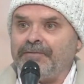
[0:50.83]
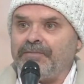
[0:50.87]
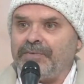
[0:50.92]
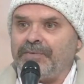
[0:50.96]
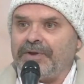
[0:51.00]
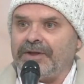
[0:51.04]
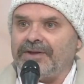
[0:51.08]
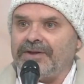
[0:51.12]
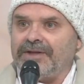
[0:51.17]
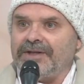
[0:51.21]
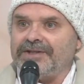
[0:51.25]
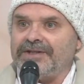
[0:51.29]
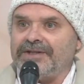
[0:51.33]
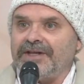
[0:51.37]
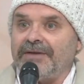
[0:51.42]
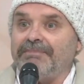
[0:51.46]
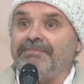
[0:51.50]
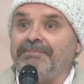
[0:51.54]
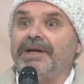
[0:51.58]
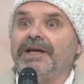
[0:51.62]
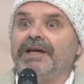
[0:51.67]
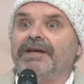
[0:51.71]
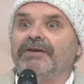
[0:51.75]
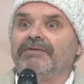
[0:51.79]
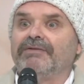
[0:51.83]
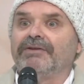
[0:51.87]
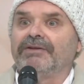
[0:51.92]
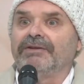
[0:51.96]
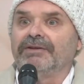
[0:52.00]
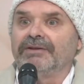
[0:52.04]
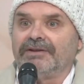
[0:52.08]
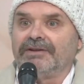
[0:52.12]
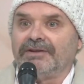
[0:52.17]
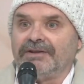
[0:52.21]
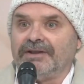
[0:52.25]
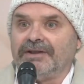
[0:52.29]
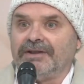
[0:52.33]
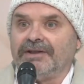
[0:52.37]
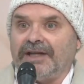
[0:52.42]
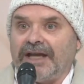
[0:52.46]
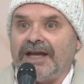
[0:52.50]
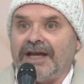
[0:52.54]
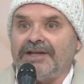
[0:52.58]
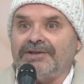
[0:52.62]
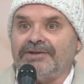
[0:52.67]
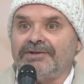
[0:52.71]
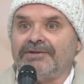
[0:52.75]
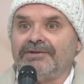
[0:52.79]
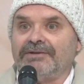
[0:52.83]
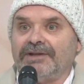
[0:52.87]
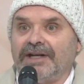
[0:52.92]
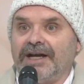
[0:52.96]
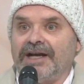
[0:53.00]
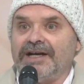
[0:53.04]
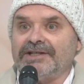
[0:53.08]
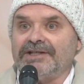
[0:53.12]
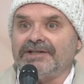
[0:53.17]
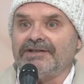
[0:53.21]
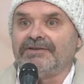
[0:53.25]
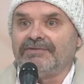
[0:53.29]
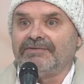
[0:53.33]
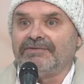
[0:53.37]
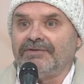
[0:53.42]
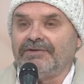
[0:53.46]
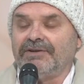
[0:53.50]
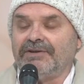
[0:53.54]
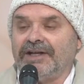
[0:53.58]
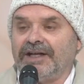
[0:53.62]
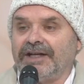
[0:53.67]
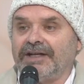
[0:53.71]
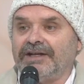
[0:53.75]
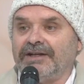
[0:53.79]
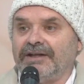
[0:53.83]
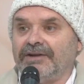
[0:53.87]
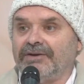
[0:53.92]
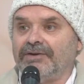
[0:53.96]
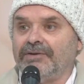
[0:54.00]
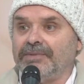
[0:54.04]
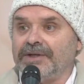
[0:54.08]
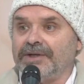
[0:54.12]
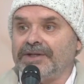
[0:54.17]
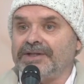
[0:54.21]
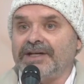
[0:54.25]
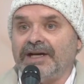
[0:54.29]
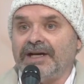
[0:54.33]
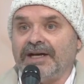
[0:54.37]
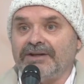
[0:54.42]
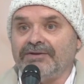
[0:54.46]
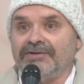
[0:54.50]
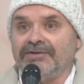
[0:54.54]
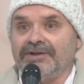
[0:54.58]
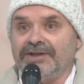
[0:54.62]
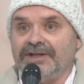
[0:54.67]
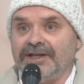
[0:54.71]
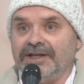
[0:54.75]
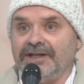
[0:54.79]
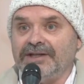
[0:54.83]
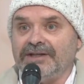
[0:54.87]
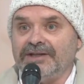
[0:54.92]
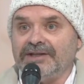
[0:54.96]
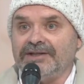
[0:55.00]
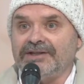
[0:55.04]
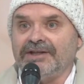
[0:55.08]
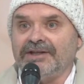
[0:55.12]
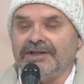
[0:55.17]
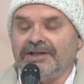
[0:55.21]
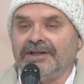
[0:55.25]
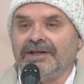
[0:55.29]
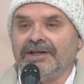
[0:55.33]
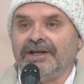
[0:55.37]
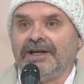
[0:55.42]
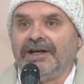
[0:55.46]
this upheaval has to last for like almost 100 years, and